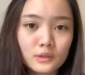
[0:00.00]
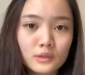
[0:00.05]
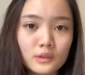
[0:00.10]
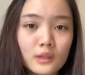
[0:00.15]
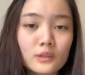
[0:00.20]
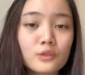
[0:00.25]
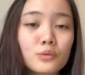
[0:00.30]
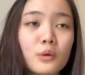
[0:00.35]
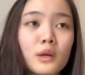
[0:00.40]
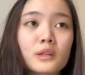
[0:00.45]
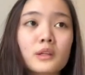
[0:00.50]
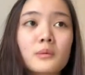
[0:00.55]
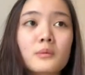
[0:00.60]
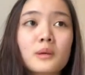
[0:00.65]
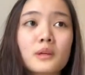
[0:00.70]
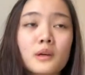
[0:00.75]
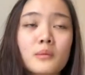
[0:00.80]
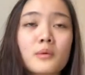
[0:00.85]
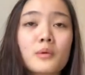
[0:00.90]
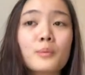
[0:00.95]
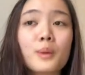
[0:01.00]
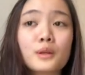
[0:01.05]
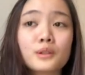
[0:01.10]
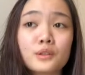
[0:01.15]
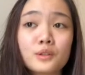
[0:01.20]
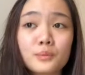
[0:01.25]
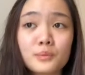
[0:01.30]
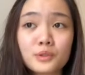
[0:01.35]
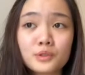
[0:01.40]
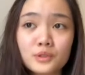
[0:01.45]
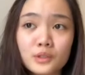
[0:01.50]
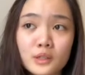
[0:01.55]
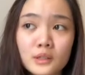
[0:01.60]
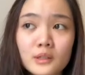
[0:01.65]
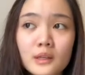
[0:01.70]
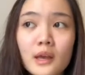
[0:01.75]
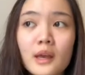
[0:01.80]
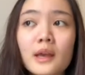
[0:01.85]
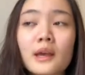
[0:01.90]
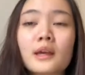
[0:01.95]
That's why they become a better
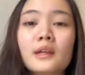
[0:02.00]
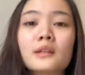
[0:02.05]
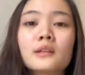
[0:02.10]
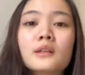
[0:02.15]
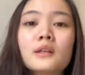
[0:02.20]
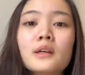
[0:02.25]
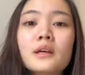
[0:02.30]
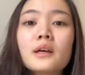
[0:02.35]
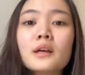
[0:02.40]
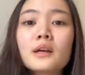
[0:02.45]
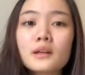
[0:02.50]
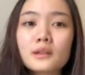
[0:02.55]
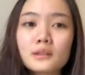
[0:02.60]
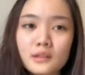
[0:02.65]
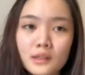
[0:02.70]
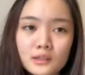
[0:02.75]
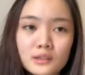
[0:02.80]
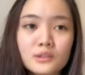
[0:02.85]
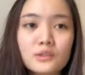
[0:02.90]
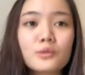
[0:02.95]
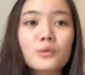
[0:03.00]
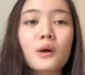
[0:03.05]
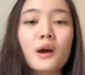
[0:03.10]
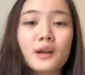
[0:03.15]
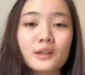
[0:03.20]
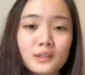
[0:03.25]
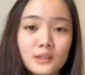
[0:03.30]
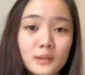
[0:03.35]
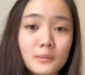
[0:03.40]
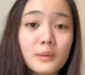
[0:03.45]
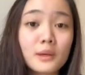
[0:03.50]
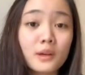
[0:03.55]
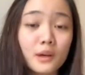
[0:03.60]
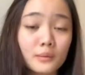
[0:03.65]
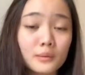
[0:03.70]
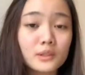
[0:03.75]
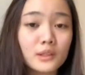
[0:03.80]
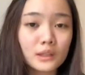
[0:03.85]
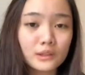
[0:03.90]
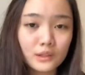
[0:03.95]
person and that's why they
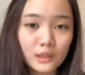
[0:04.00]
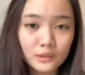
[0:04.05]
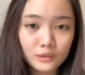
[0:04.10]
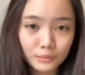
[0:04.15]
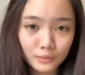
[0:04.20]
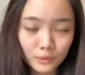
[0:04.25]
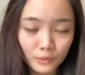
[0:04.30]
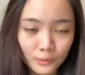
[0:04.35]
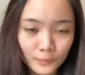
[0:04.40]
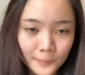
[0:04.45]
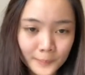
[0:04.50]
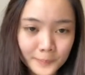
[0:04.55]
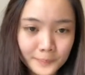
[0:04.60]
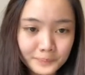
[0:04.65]
become successful.